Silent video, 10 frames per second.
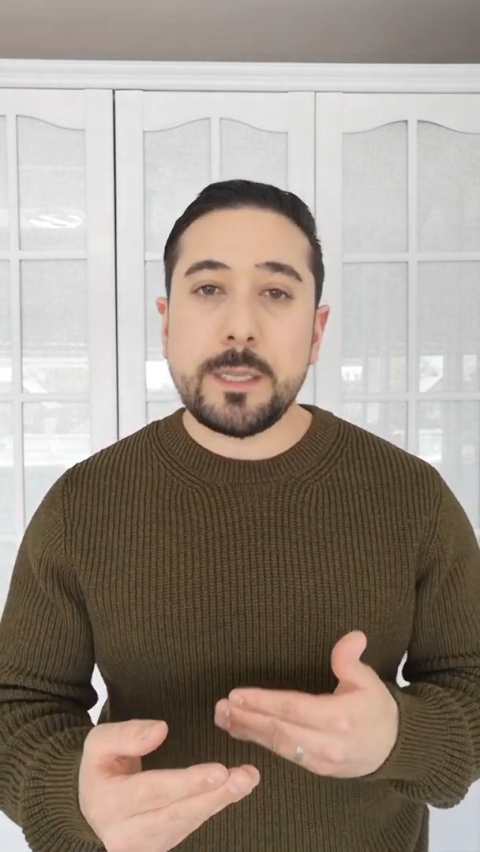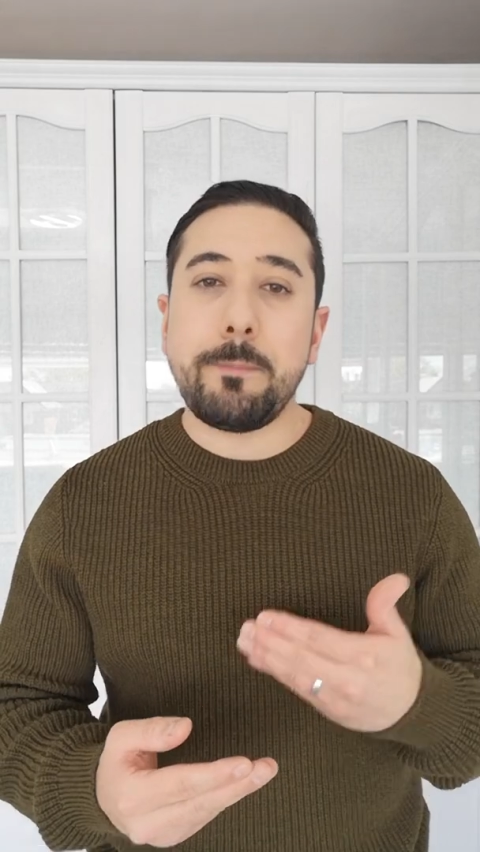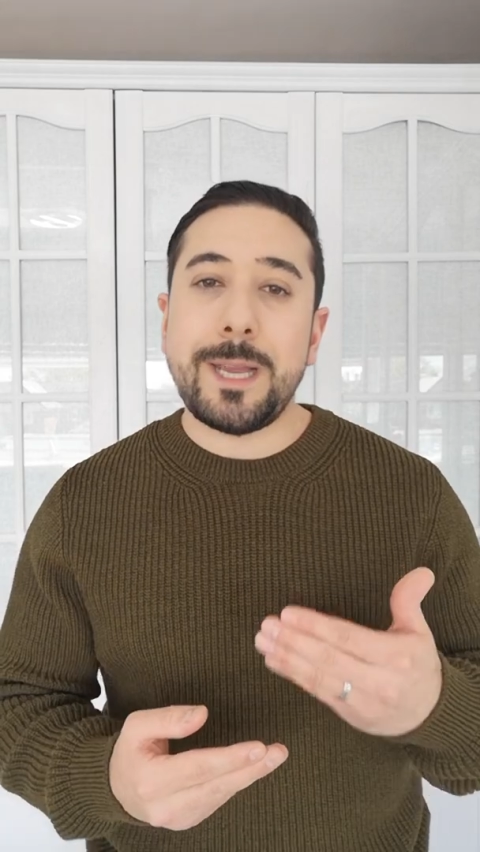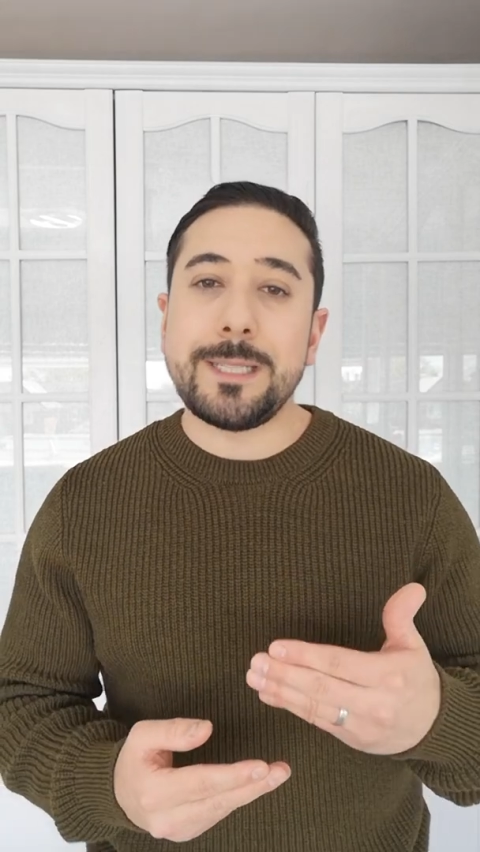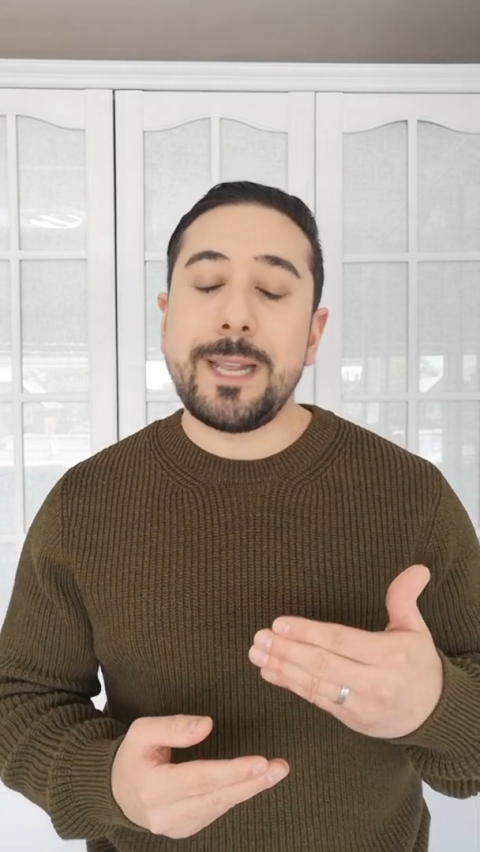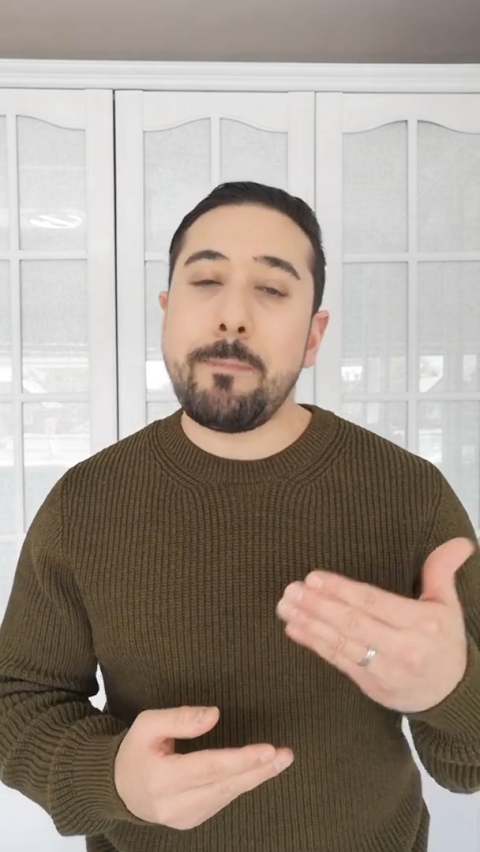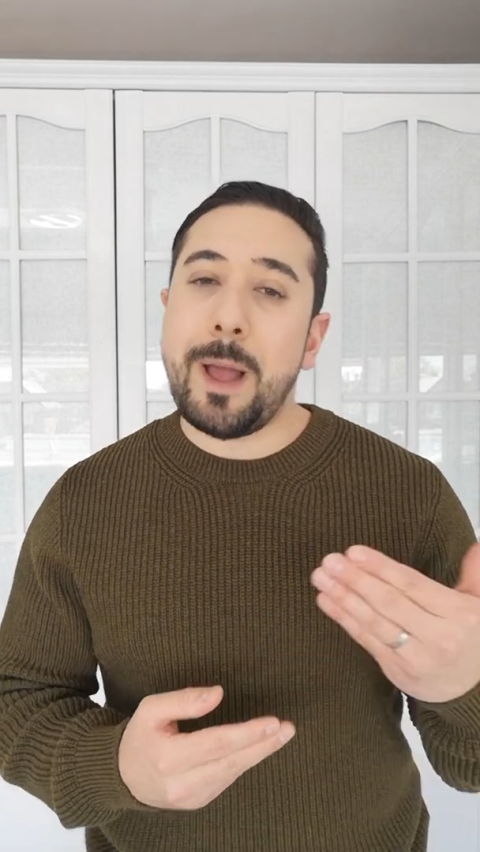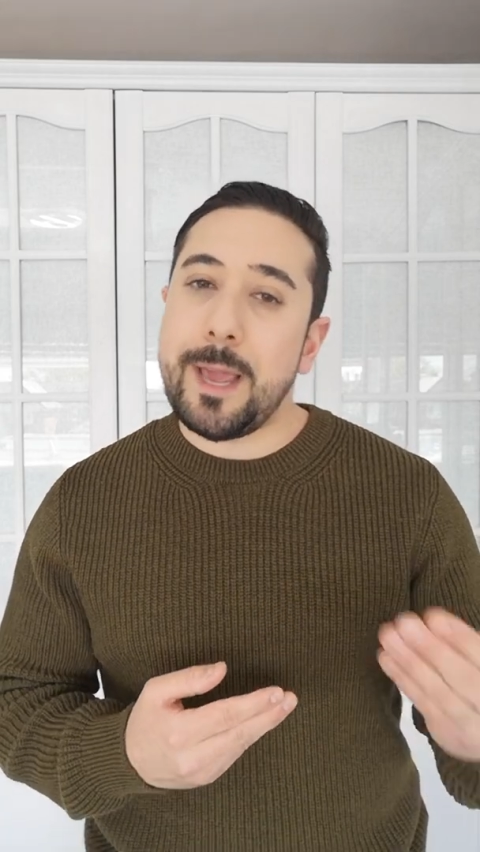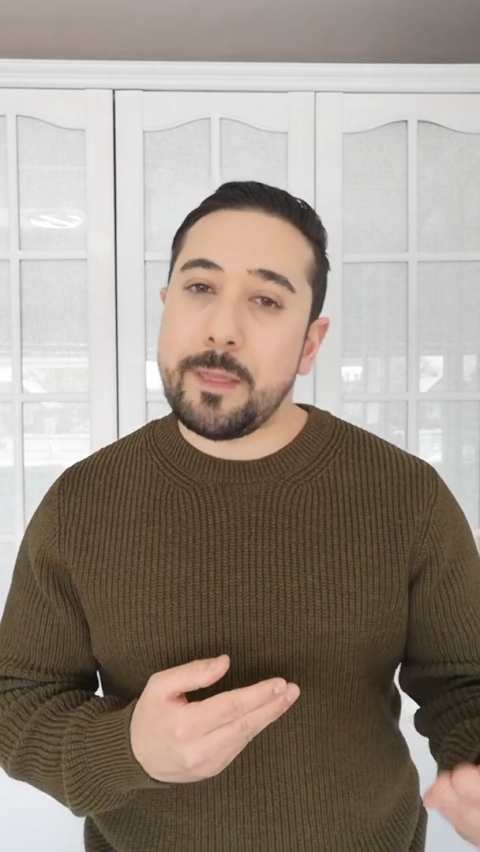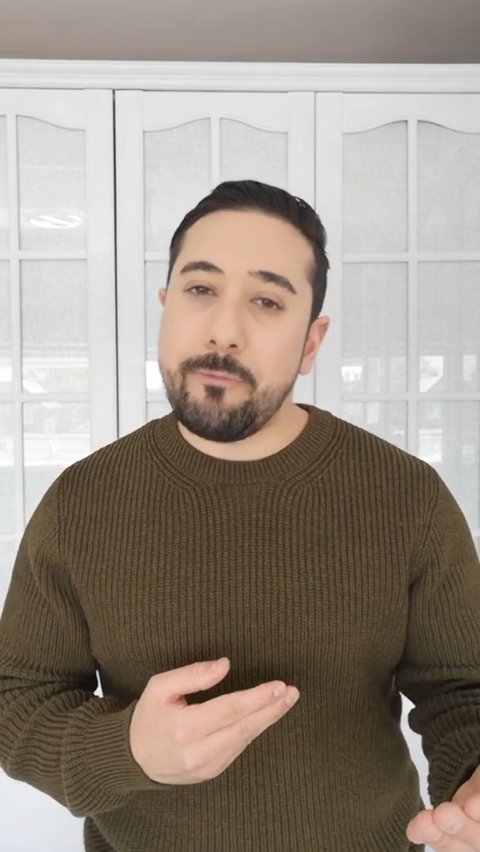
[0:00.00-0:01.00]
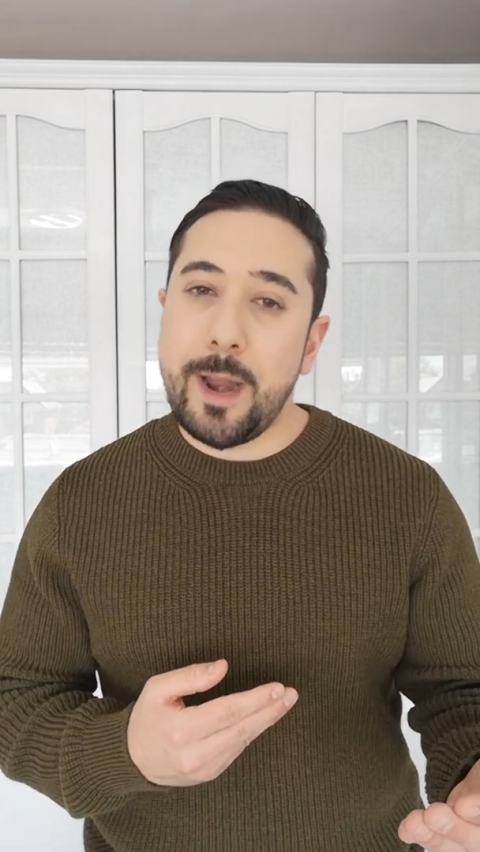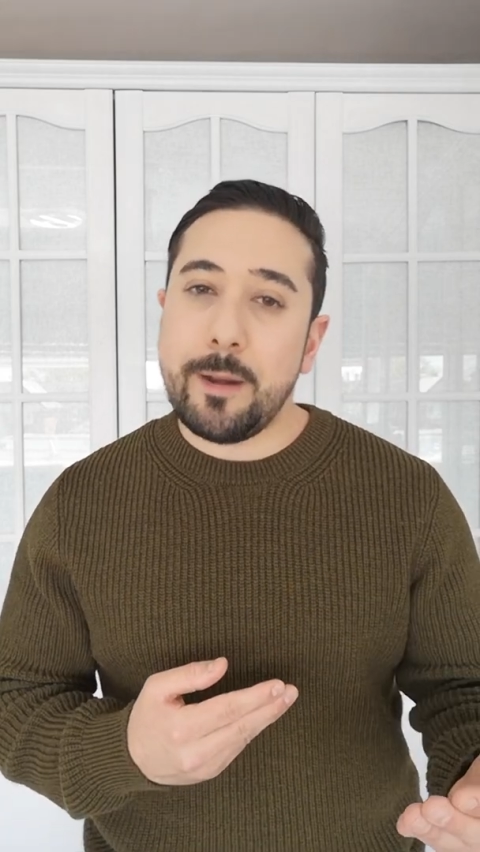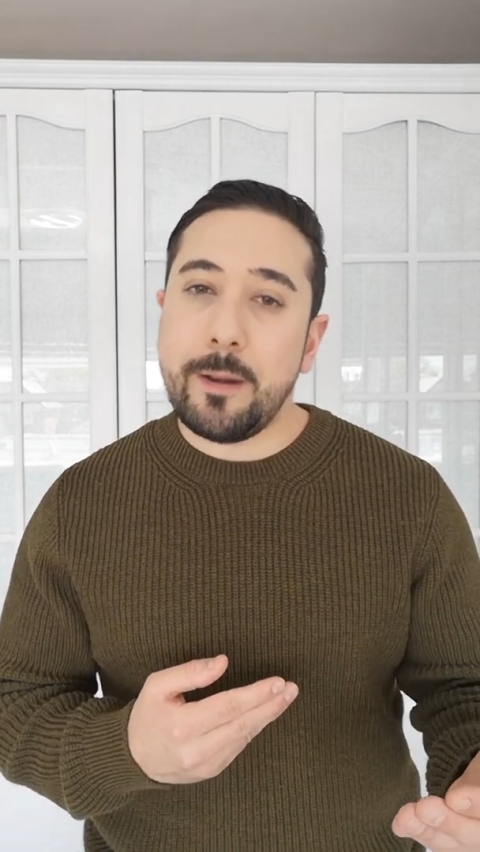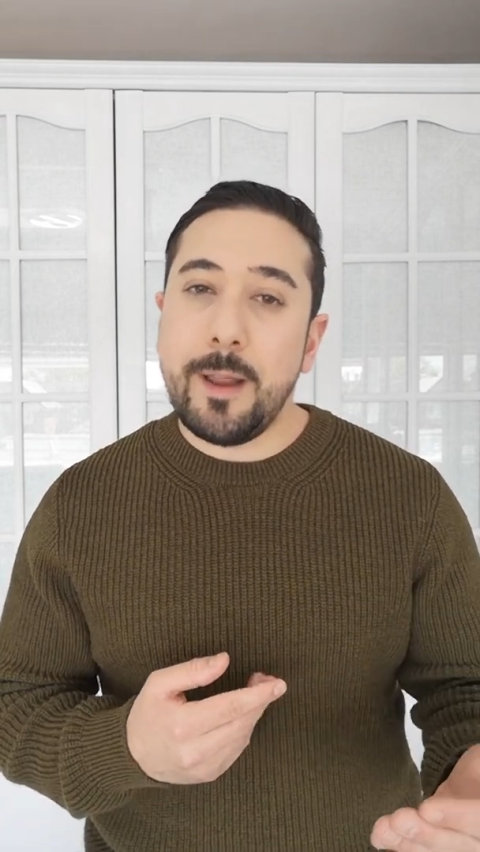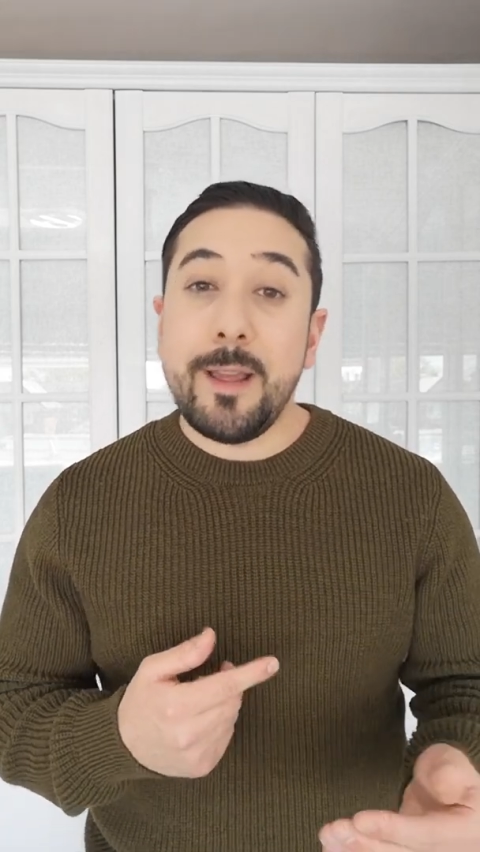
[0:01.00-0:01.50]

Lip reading: to basically pay the rent.